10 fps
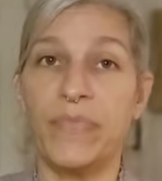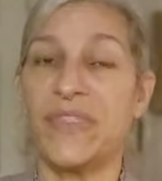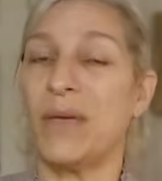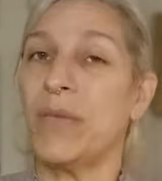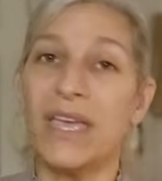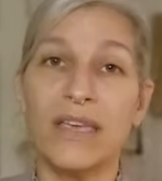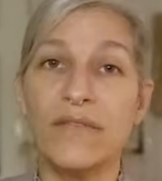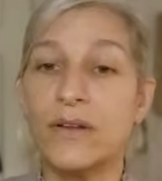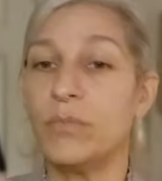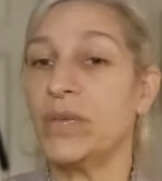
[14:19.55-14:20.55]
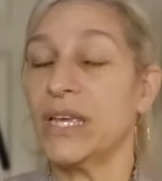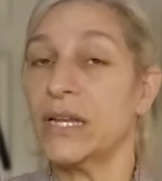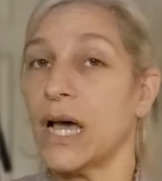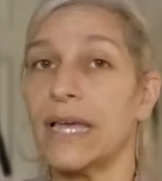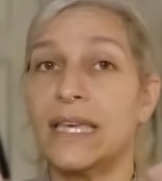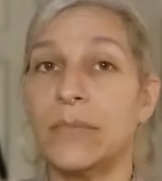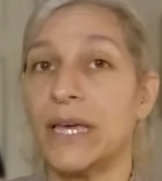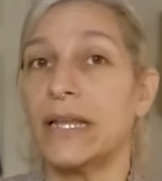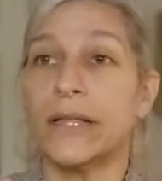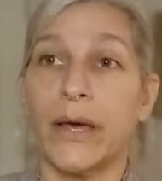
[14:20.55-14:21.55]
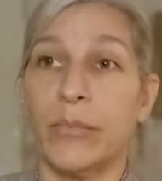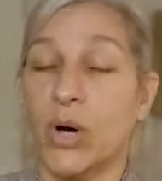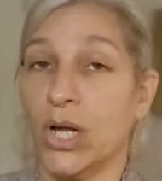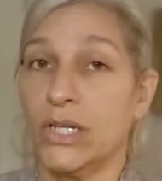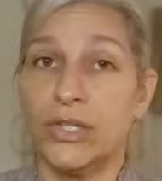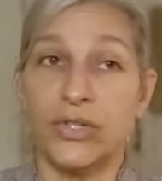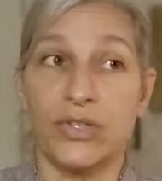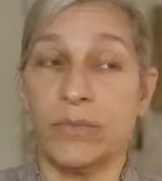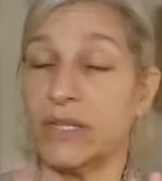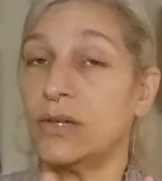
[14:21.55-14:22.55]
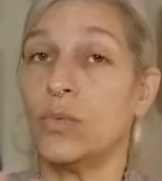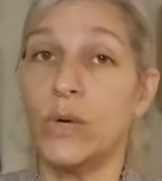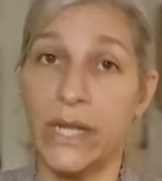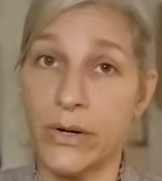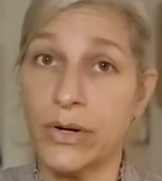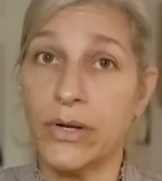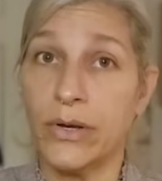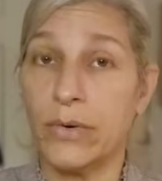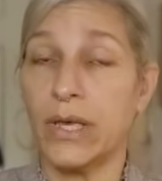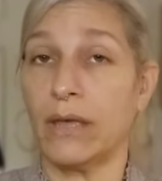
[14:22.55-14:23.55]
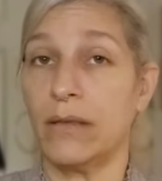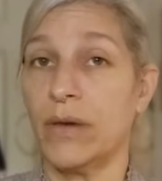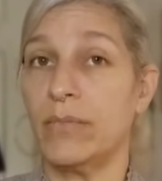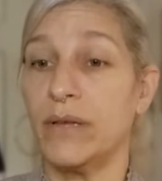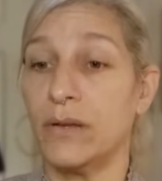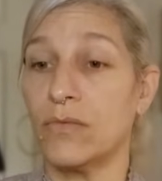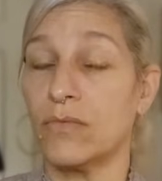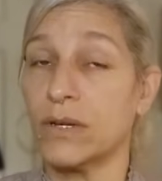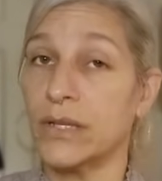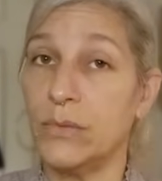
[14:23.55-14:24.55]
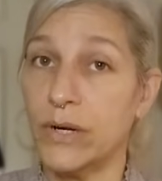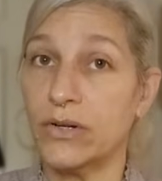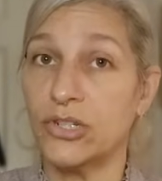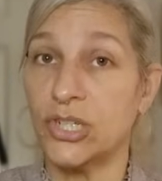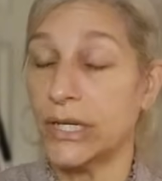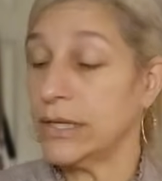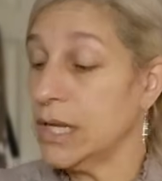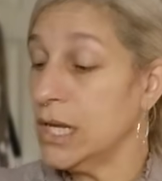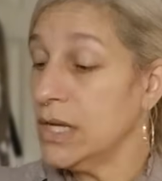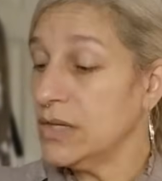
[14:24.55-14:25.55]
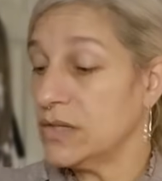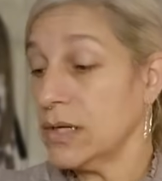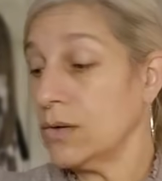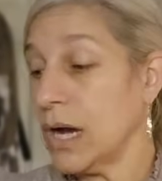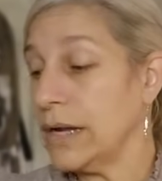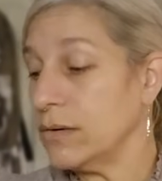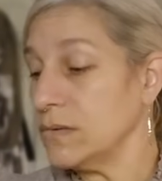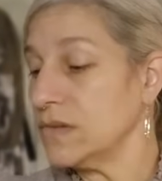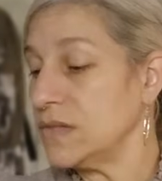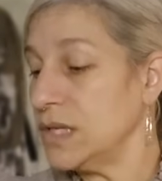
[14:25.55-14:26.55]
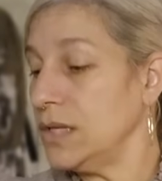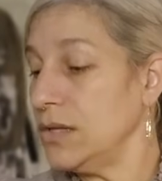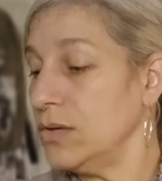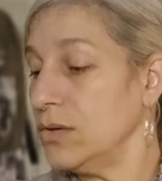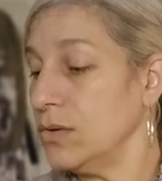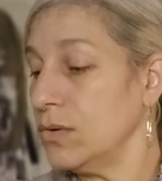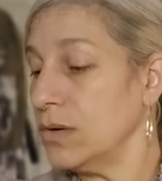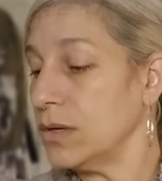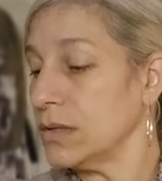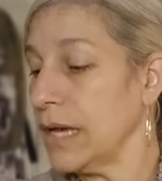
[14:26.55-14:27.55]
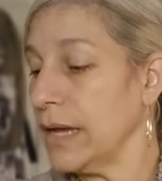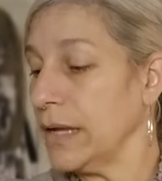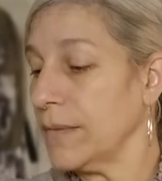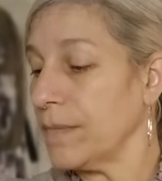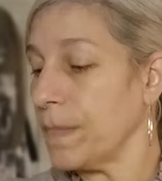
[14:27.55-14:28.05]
They may even be in, I keep getting like bondage or something weird. Okay. They might be into really weird shit. So I don't see you like